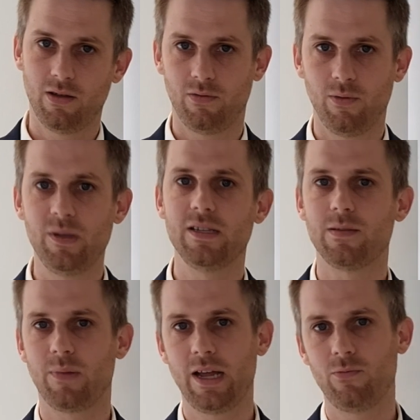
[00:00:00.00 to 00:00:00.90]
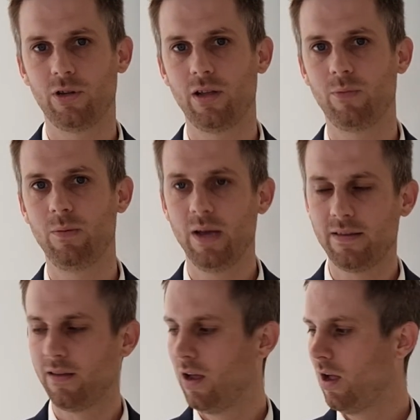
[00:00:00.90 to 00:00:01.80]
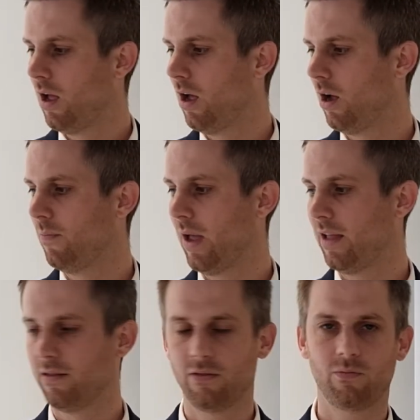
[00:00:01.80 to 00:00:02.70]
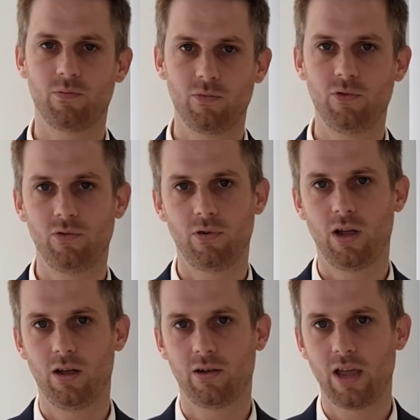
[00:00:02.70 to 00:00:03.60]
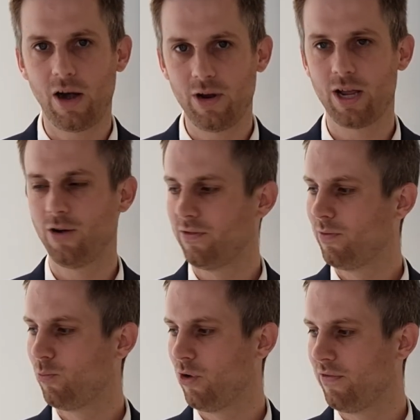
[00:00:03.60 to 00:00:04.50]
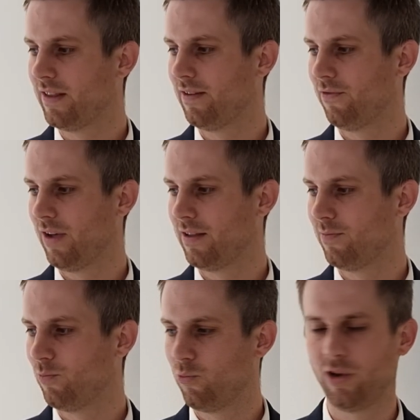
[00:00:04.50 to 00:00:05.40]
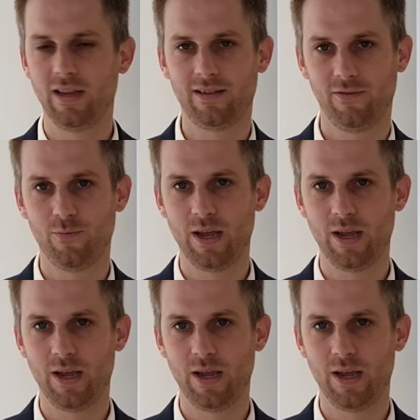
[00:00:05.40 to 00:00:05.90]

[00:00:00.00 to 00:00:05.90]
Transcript: the business plan will not be met, and carrying out preventive and predictive